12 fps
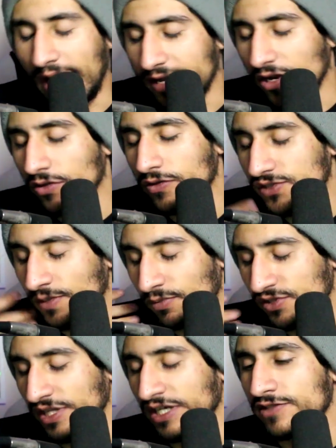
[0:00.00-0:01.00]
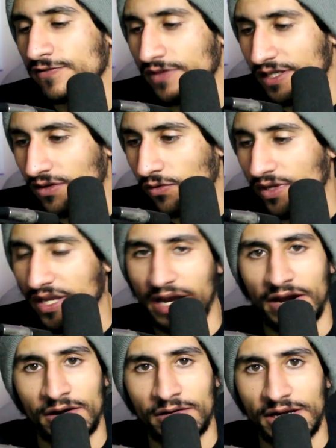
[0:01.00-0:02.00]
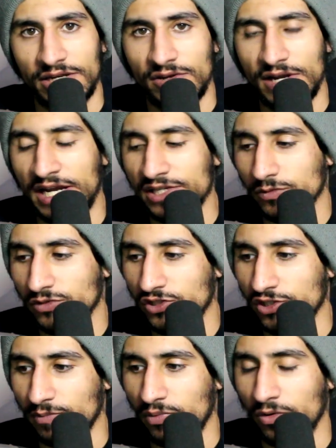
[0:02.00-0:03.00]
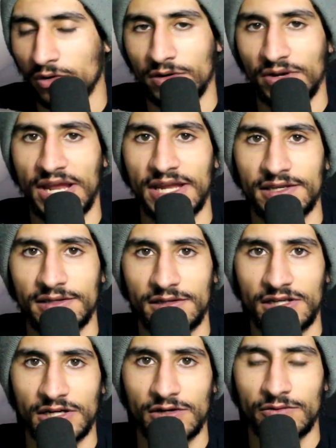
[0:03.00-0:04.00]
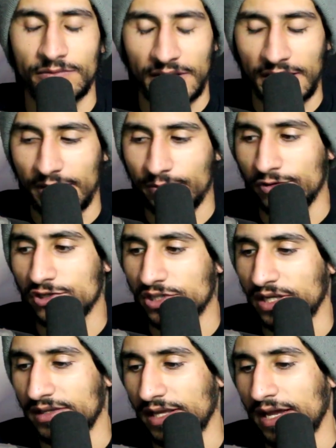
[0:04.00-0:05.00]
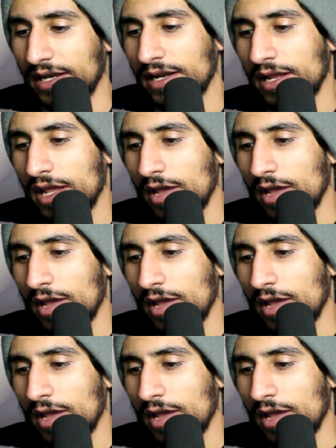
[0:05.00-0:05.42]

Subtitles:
I know there's a percentage of you that don't care, and you guys will just support, and, I appreciate that.